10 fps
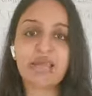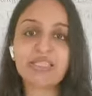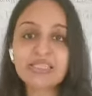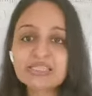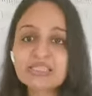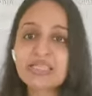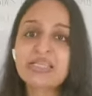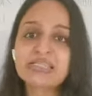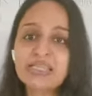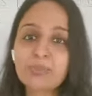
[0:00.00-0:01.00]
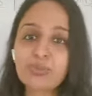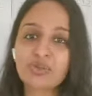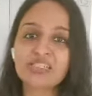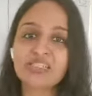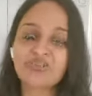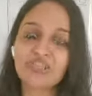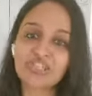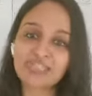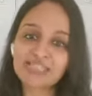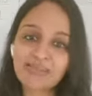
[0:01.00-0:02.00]
And this is the process which
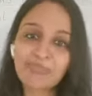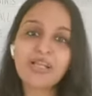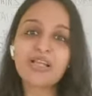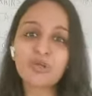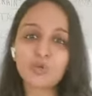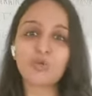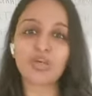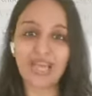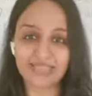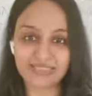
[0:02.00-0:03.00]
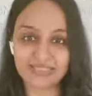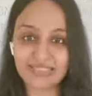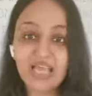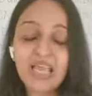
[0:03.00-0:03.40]
is similar to rice.